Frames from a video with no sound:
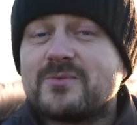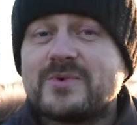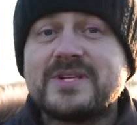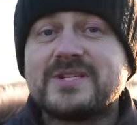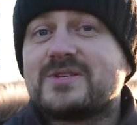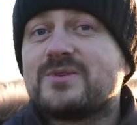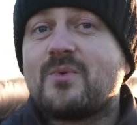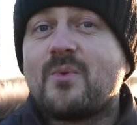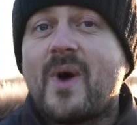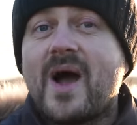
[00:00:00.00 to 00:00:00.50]

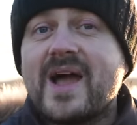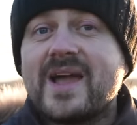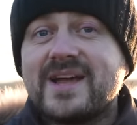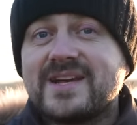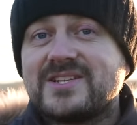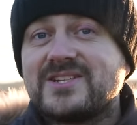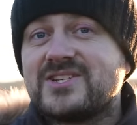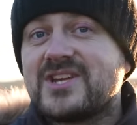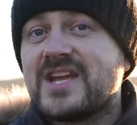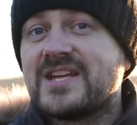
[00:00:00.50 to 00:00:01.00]
reason why
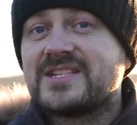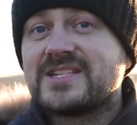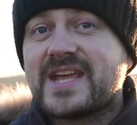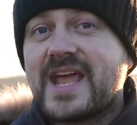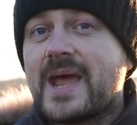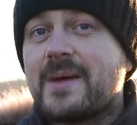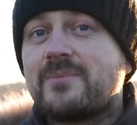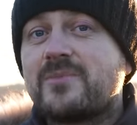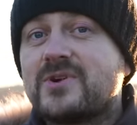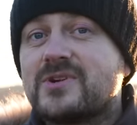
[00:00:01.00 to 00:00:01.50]
I changed
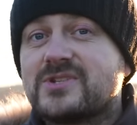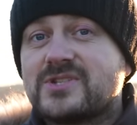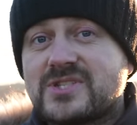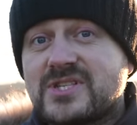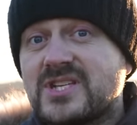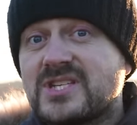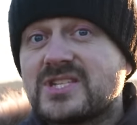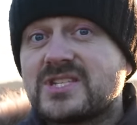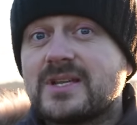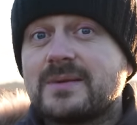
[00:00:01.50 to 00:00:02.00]
camera
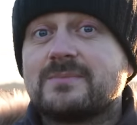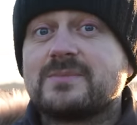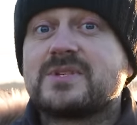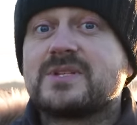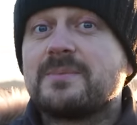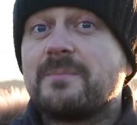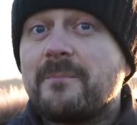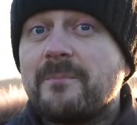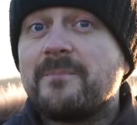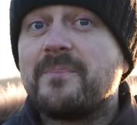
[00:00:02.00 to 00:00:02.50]

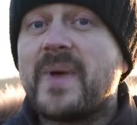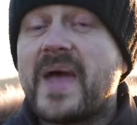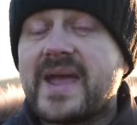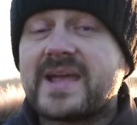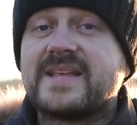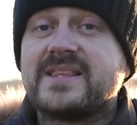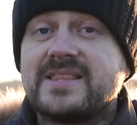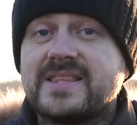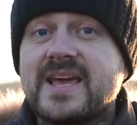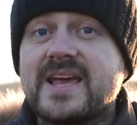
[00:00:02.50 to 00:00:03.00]
systems
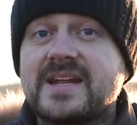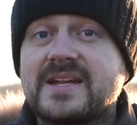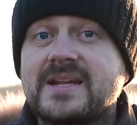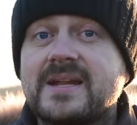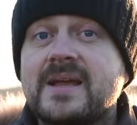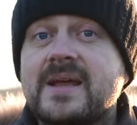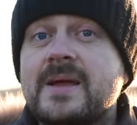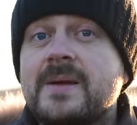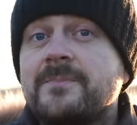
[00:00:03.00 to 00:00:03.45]
back then.